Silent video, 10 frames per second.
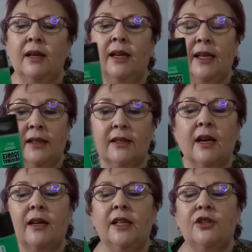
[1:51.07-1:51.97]
little
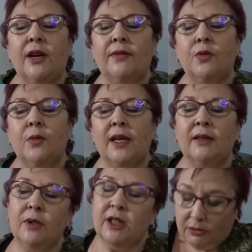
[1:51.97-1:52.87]
tiny travel
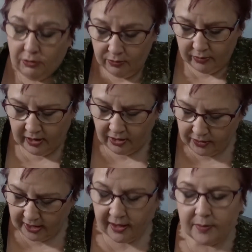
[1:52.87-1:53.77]
one, which
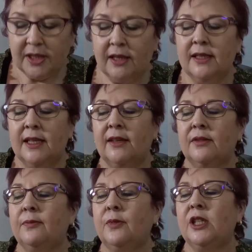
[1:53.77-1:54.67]
holding it upside
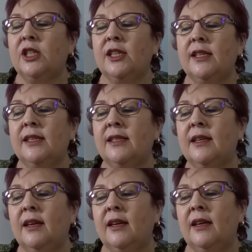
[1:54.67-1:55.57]
down, which
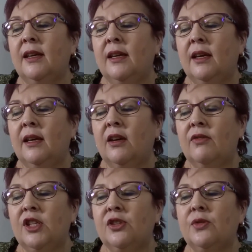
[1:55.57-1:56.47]
is
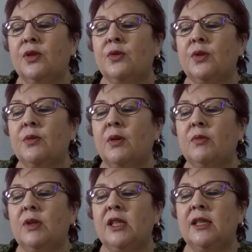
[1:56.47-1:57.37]
original source
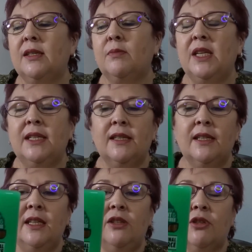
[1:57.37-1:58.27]
one, which is mint and
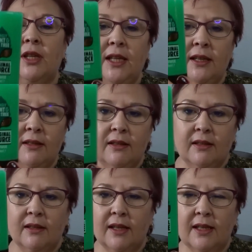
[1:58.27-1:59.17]
tea tree.
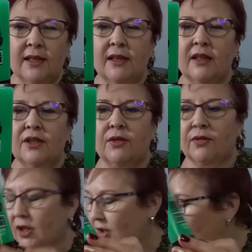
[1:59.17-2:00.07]
That's a nice
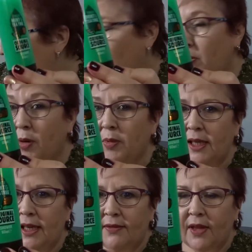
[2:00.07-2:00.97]
refreshing one, but I'll
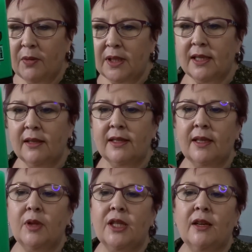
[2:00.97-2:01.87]
probably leave that one till the
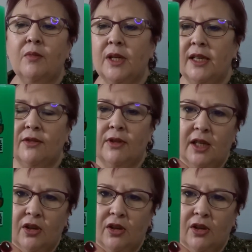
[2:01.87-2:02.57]
summertime when it's really